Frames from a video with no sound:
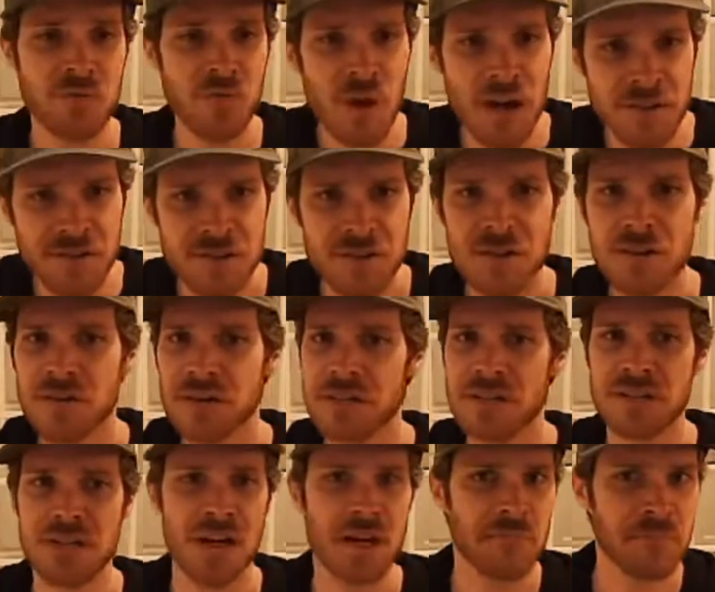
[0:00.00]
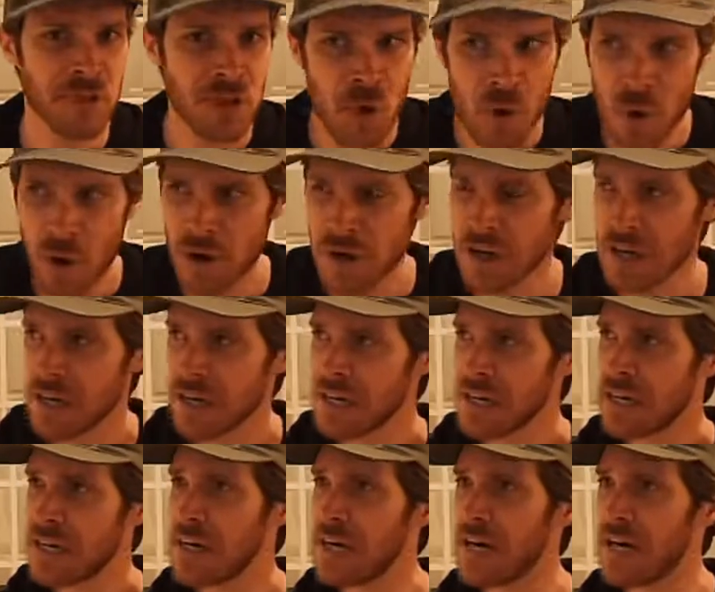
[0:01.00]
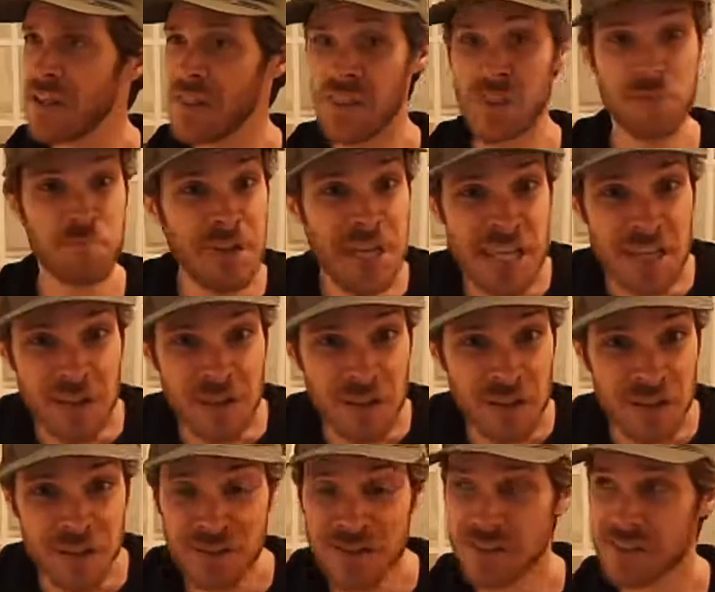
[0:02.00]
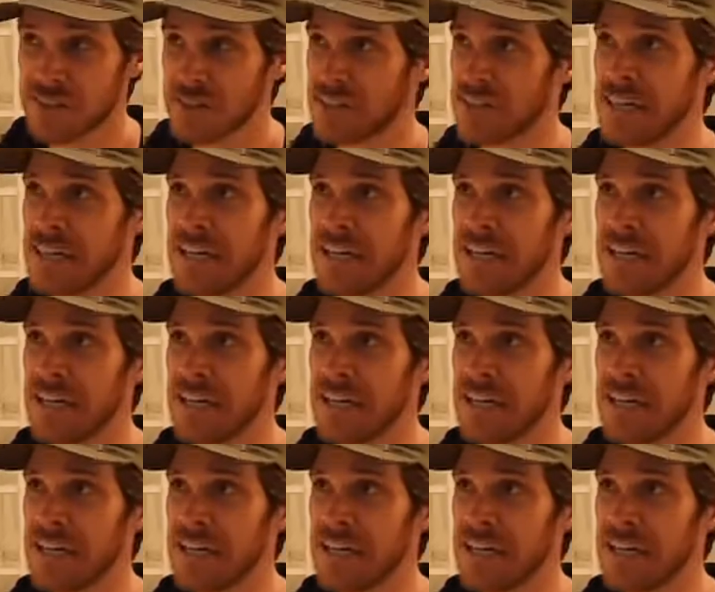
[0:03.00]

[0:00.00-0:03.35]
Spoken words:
Reznor and Tom York, the Beatles,